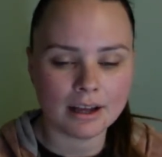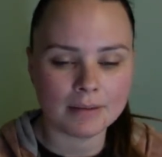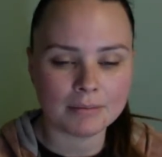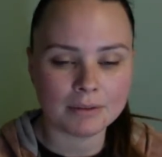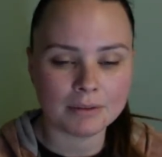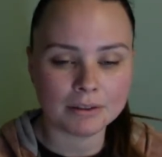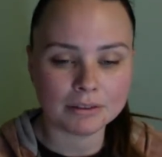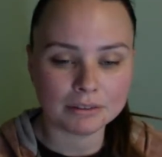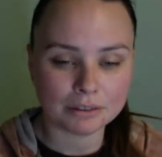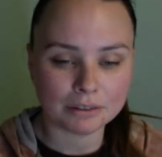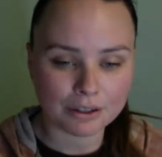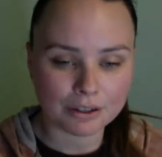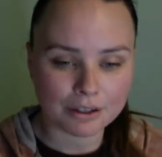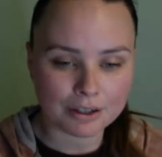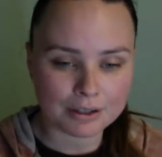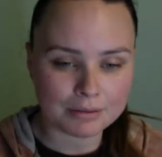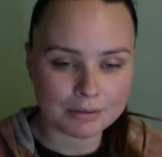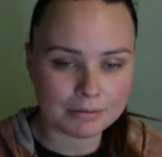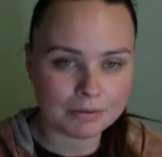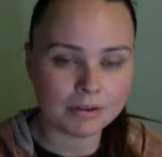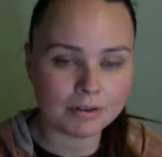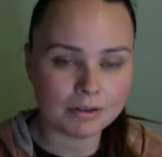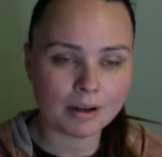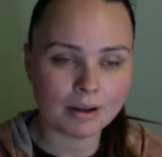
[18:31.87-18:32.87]

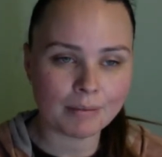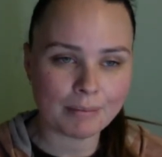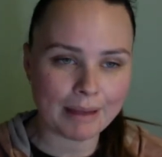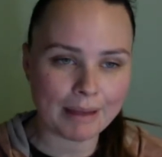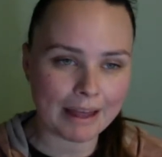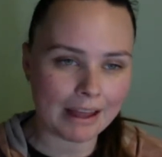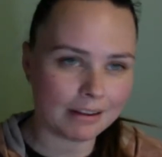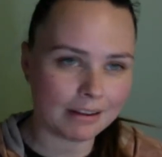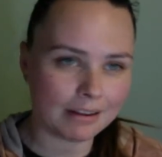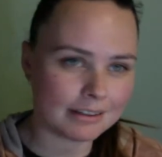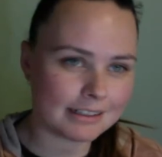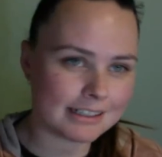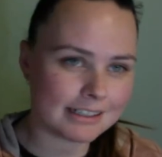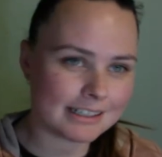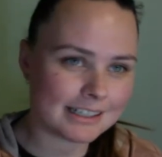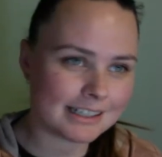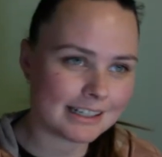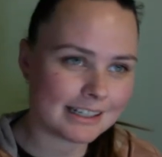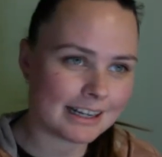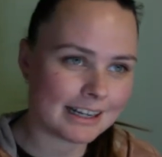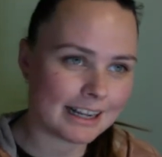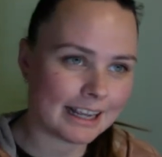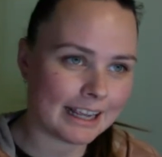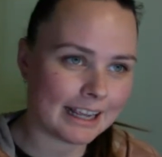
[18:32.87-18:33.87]
learn about
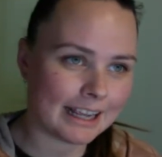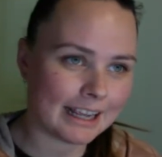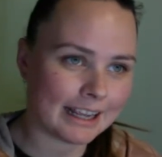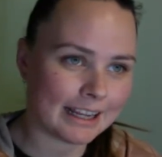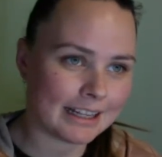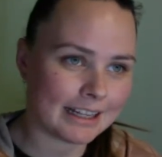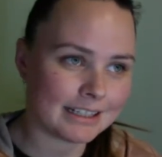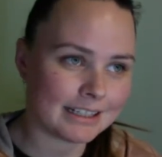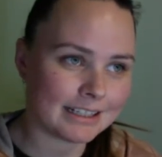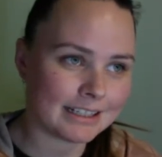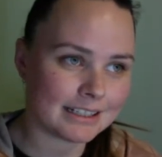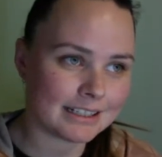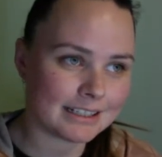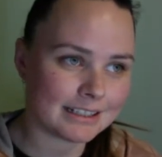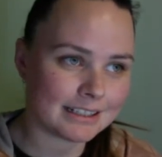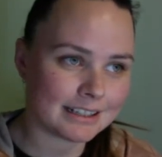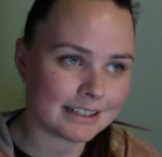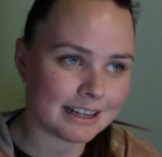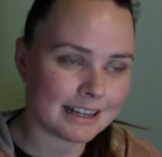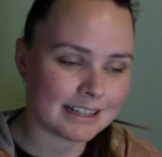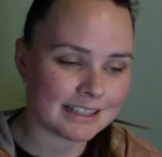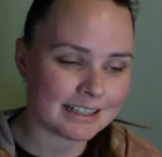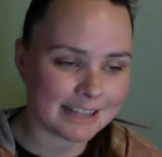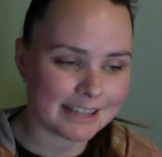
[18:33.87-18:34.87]
and
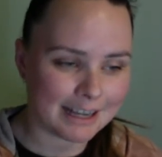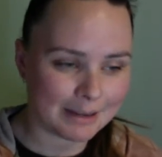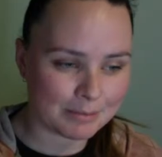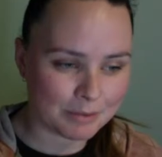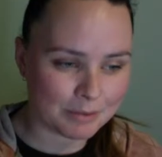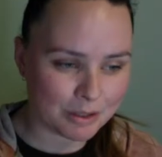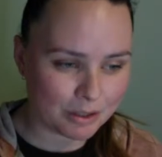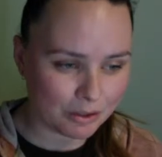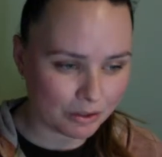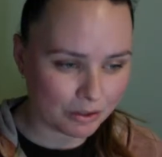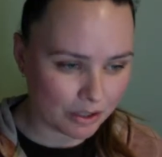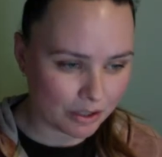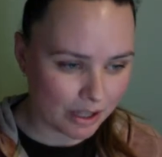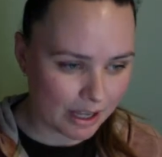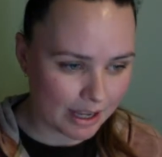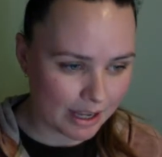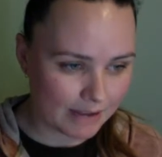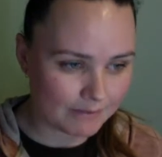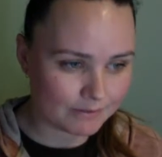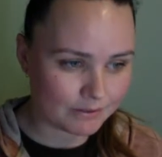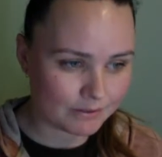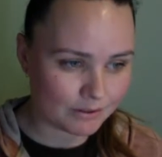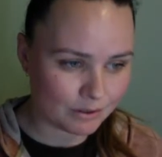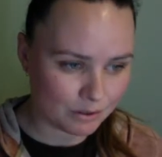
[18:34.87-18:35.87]
adapt your
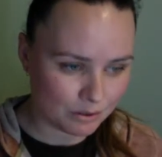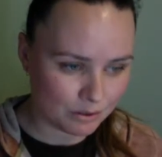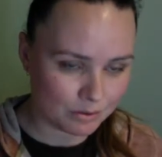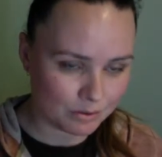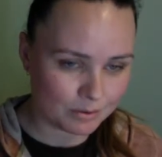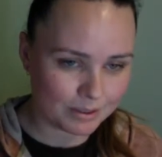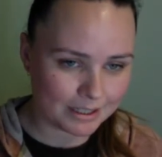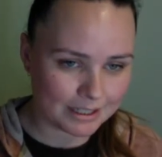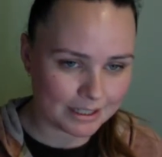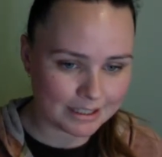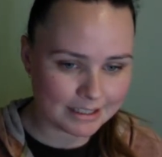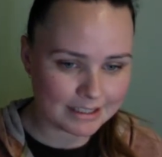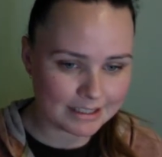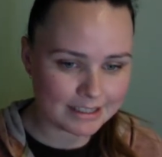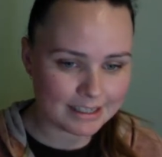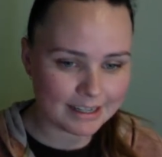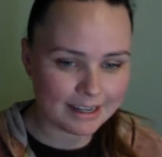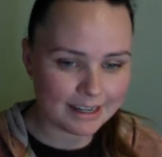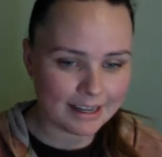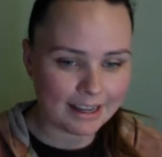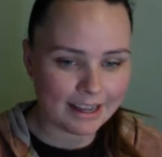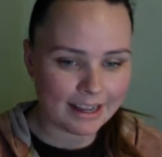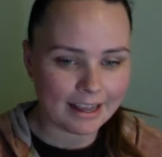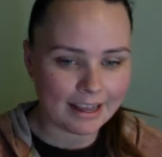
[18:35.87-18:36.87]
life to it.
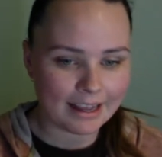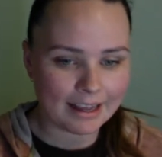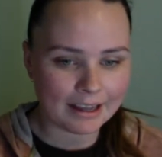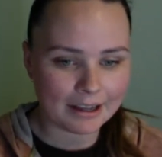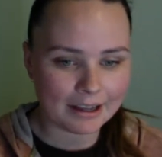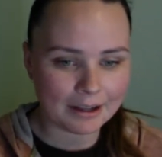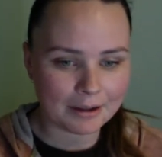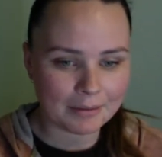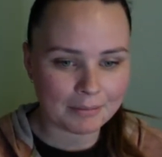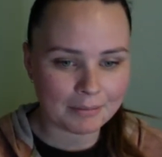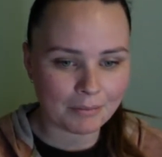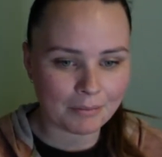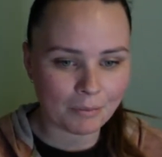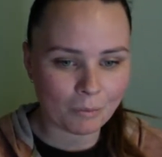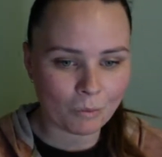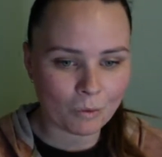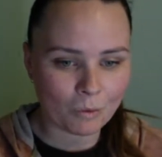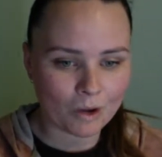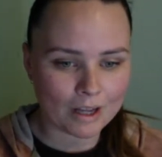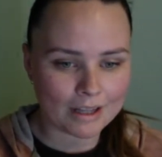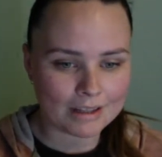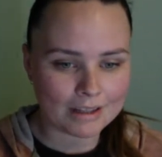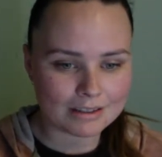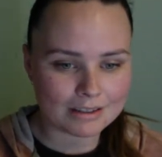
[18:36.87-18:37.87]

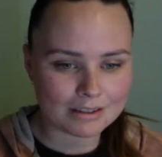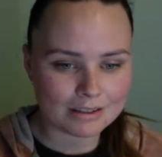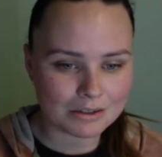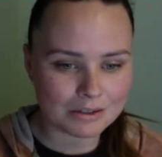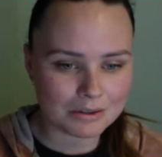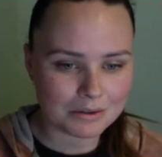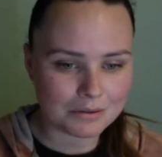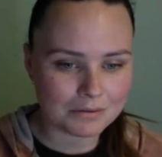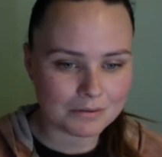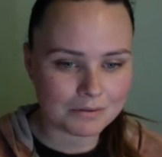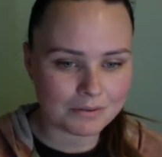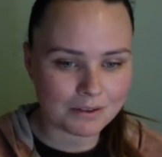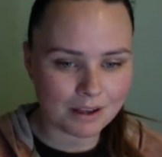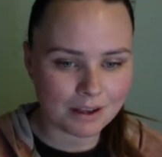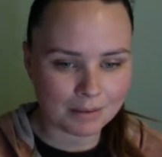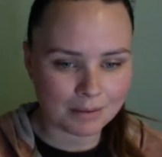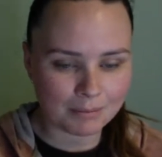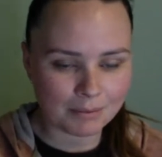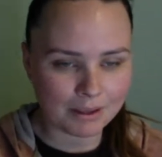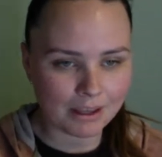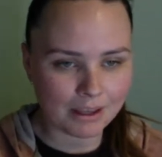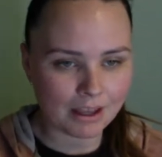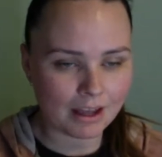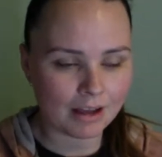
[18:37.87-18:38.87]
Once you've
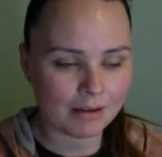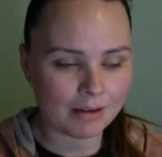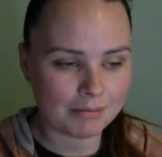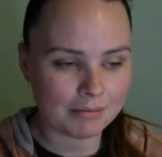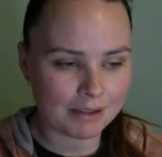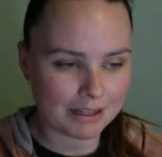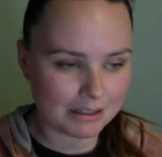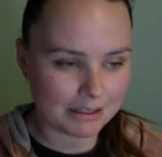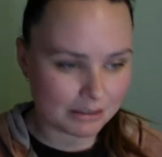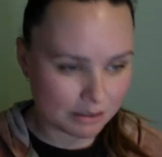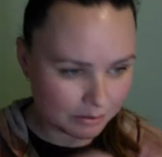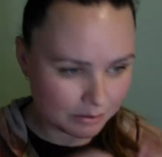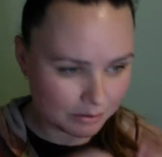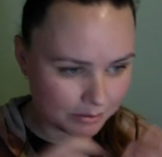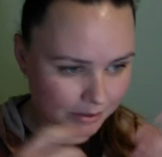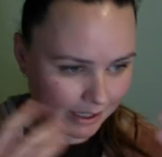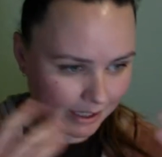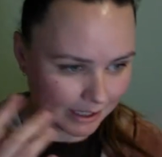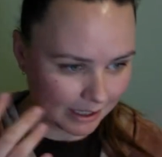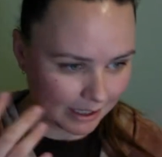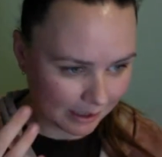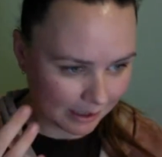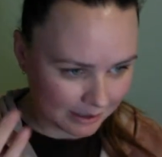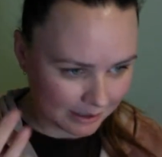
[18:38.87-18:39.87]
become into
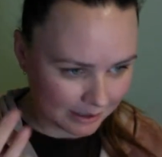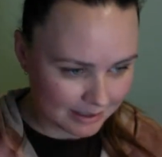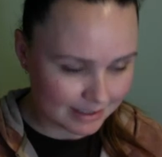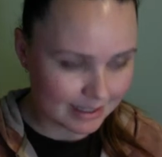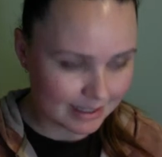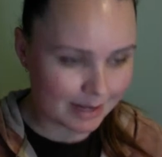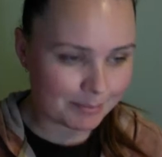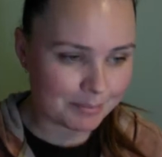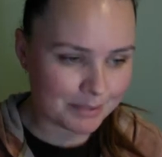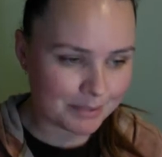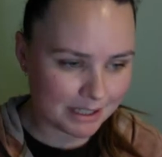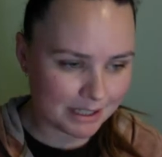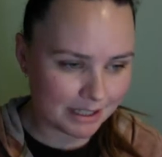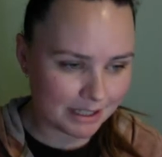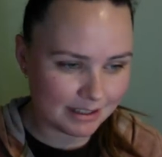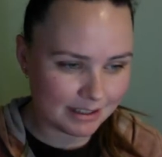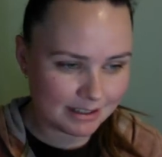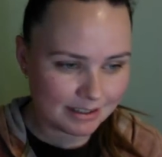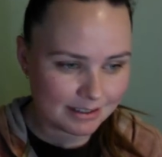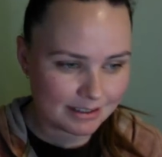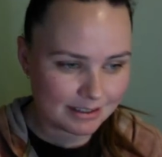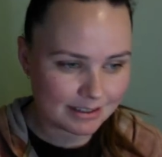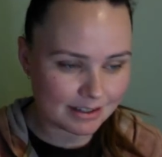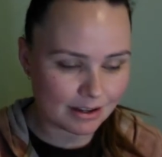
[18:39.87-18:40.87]
like
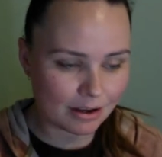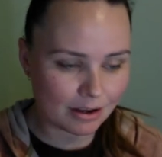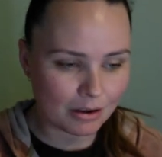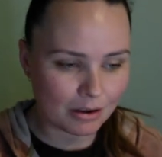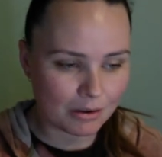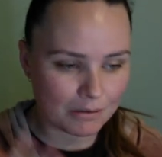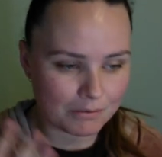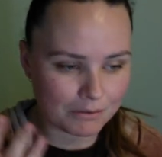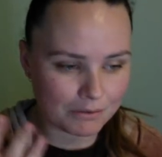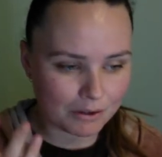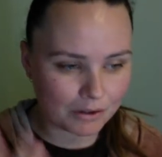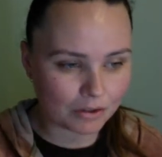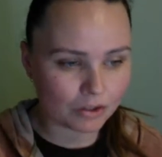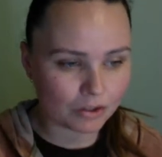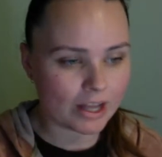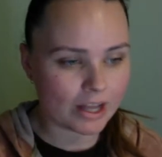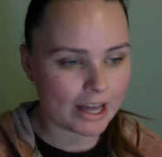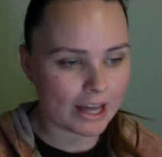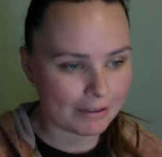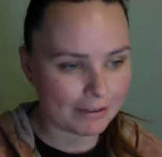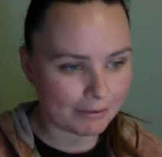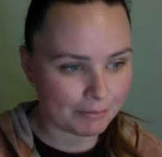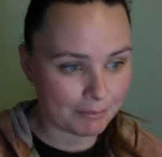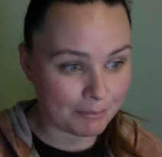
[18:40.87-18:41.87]
acceptance of your
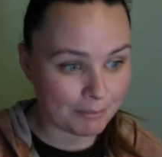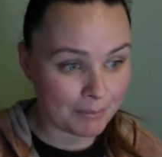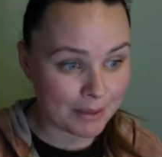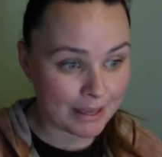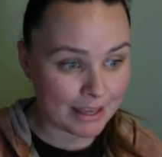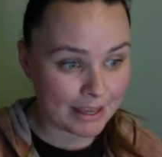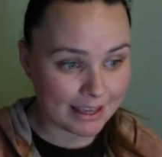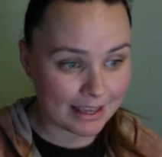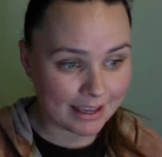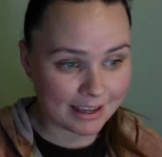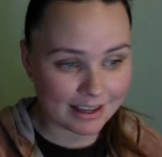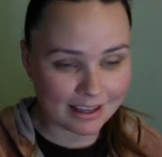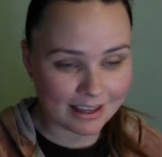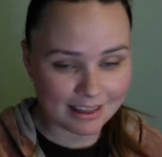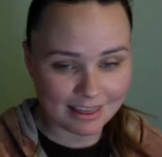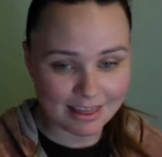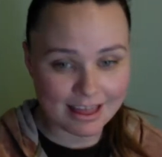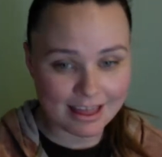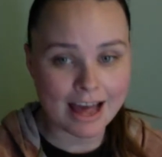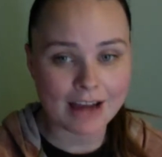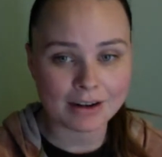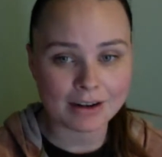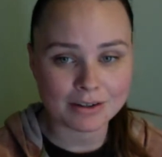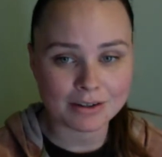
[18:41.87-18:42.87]
life being
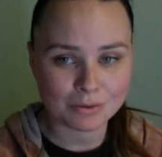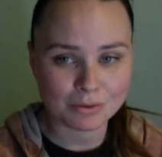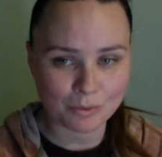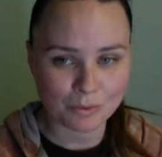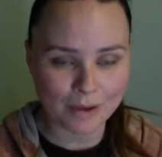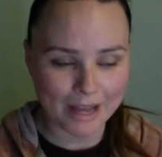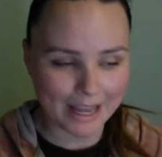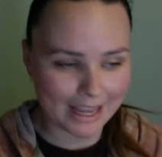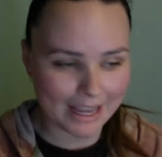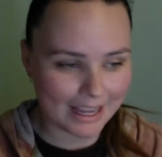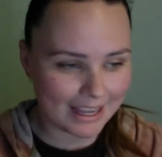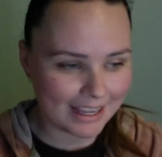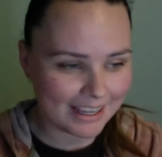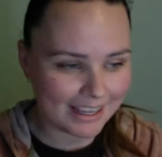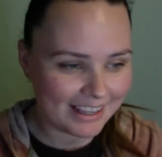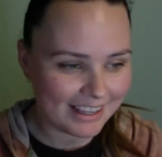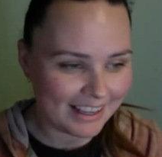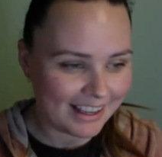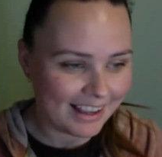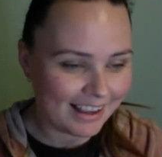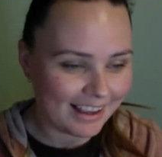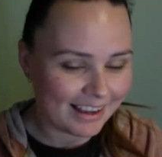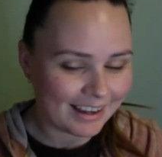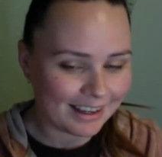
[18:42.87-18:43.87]
that way,
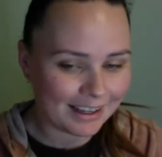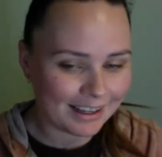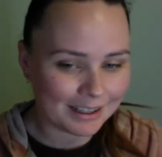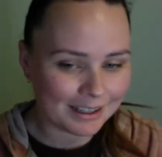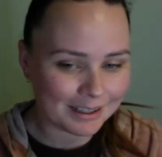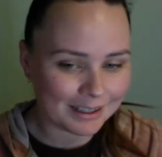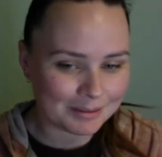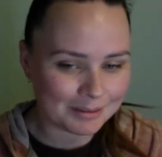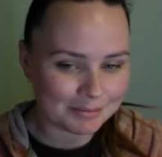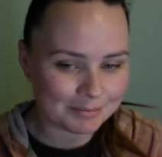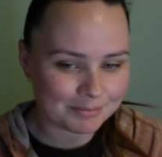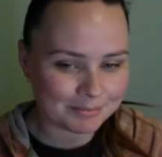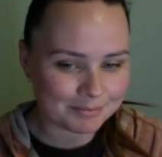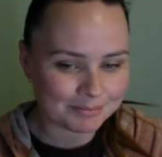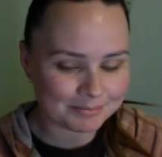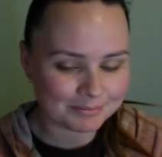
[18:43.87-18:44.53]
um,